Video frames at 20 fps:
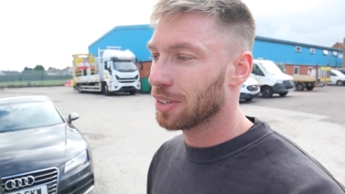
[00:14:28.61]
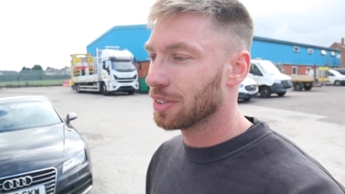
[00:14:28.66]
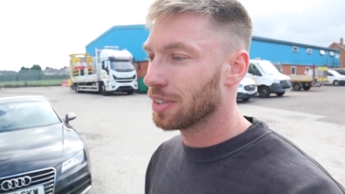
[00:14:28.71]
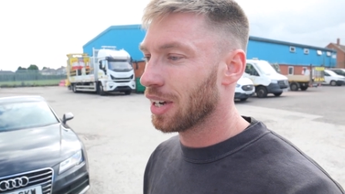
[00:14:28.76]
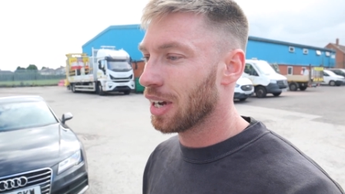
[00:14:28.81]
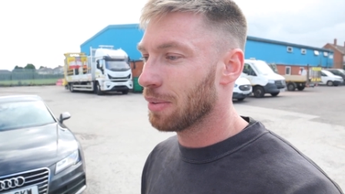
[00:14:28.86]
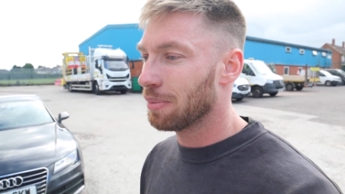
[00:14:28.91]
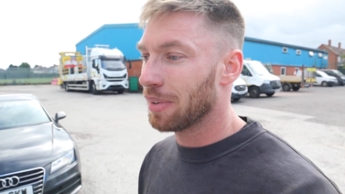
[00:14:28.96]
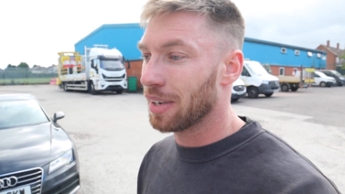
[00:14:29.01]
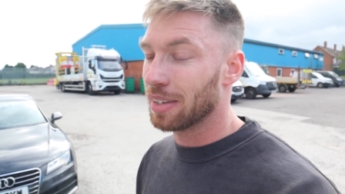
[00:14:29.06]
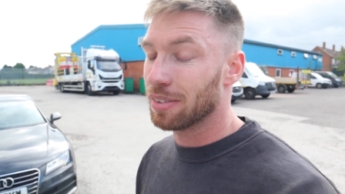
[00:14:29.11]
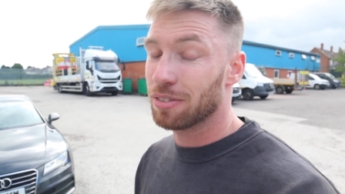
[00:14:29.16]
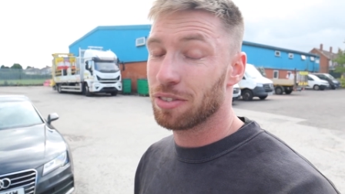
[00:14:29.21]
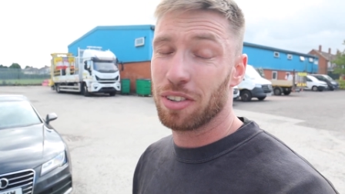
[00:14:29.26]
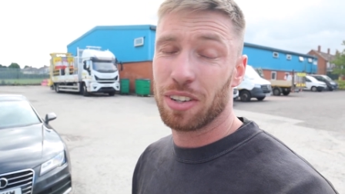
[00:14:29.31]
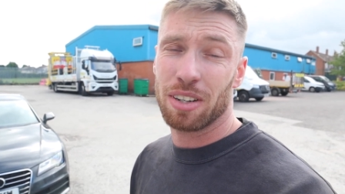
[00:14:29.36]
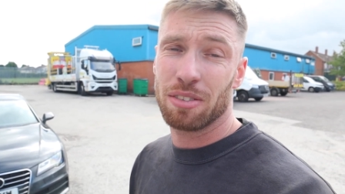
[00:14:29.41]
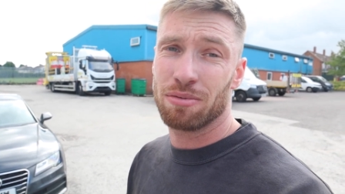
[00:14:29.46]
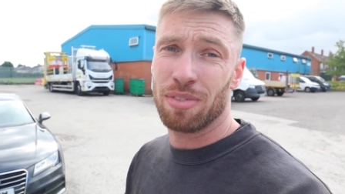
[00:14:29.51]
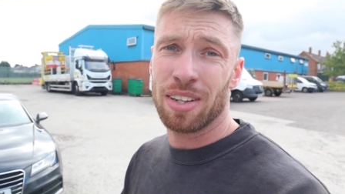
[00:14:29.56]
you know what I mean?
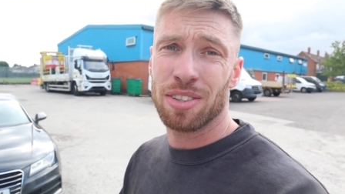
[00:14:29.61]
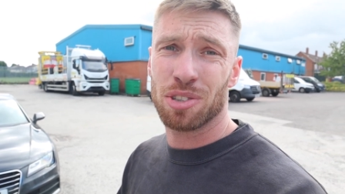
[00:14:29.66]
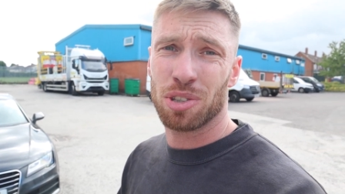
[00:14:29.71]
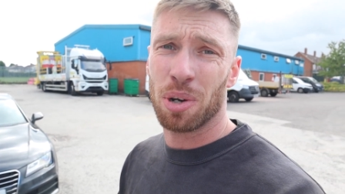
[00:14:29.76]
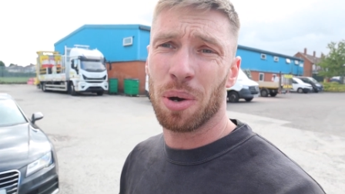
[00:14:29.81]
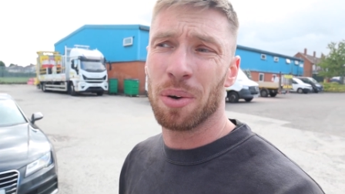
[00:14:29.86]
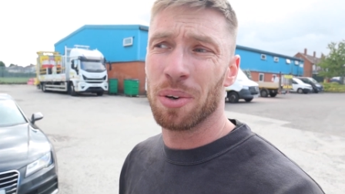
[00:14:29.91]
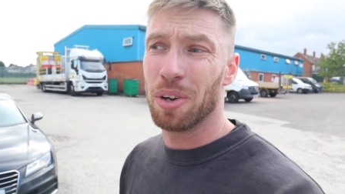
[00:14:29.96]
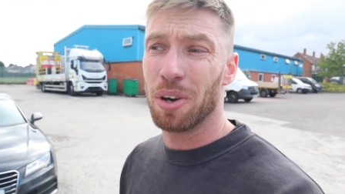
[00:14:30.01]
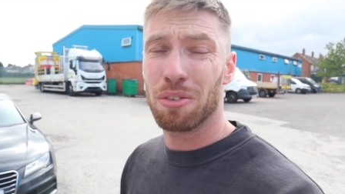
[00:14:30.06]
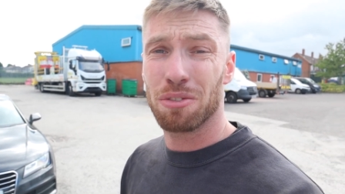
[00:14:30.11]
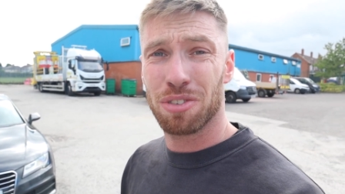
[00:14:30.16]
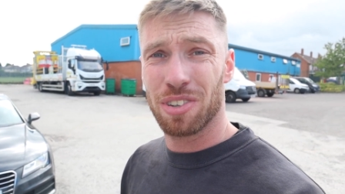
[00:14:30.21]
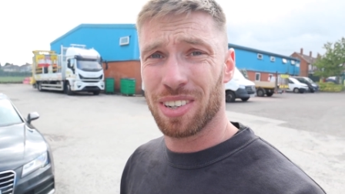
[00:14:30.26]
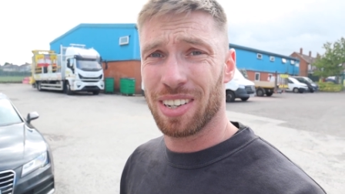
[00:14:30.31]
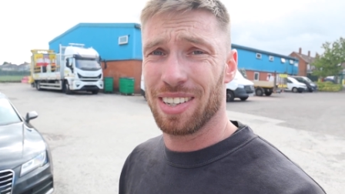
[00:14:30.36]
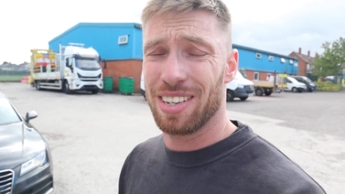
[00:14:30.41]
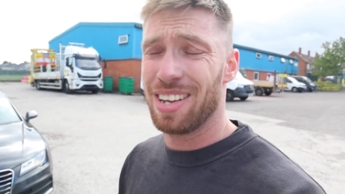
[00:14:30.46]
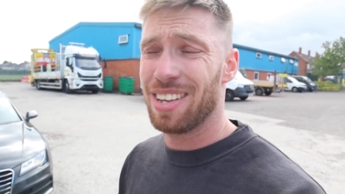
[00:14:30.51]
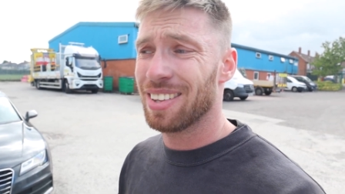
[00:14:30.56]
Fucking rent's going up,
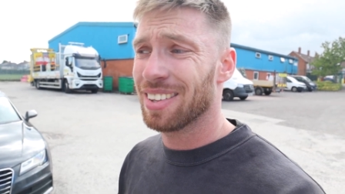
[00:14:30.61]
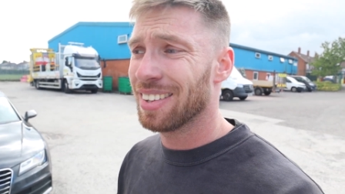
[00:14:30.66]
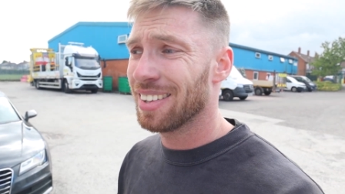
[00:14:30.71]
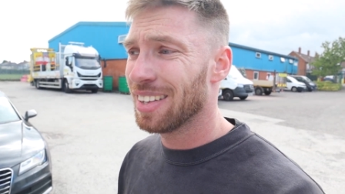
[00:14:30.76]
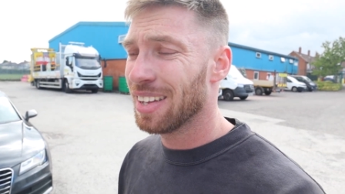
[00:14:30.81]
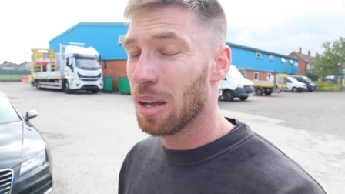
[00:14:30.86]
fucking hell.